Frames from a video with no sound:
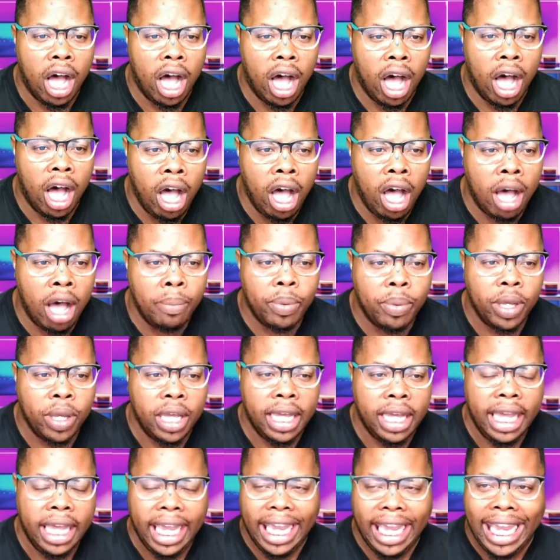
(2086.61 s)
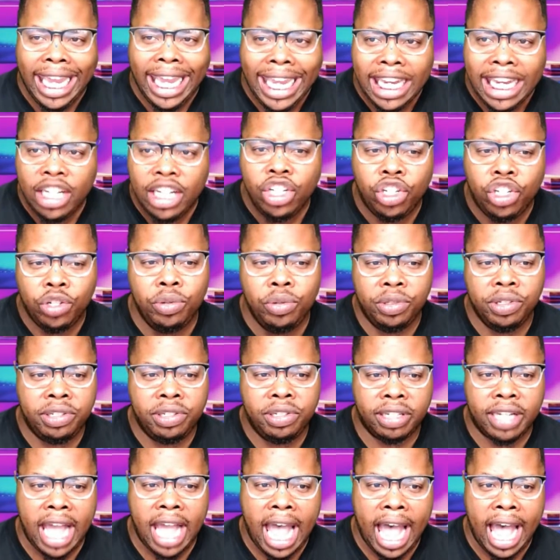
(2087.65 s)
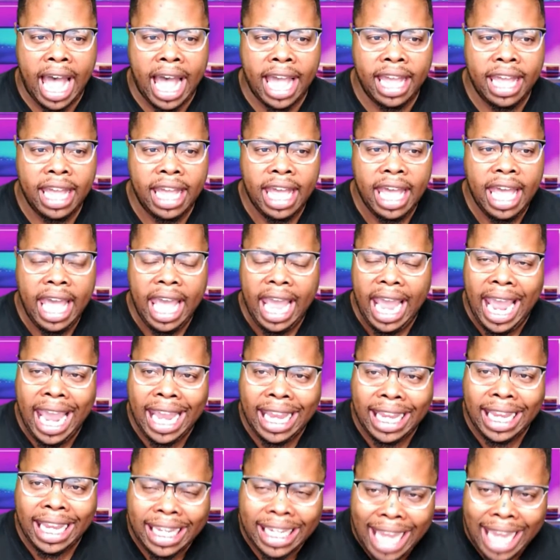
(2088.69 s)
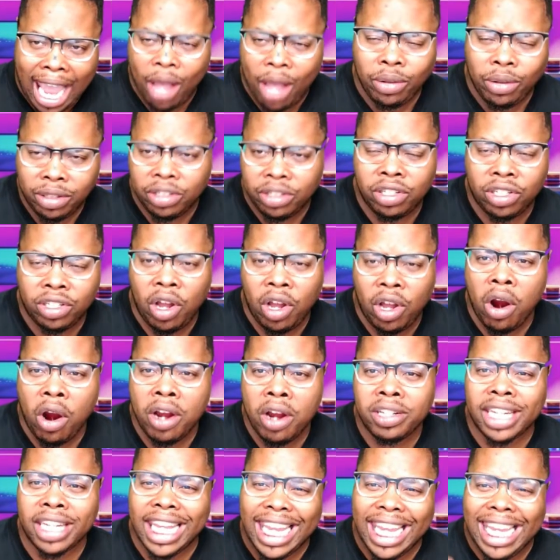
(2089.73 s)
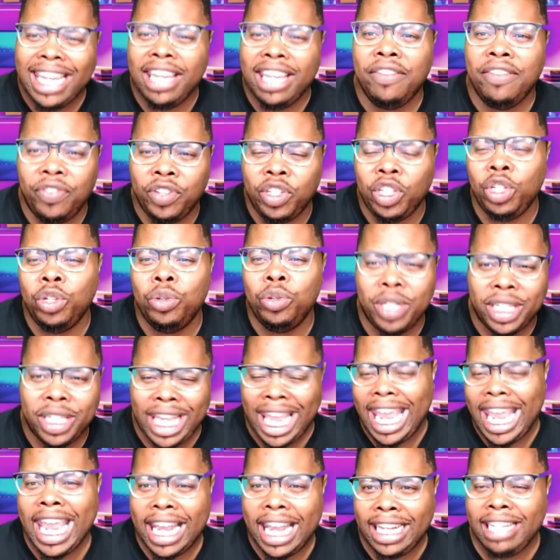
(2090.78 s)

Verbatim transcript: up into the sky and count the stars if you can.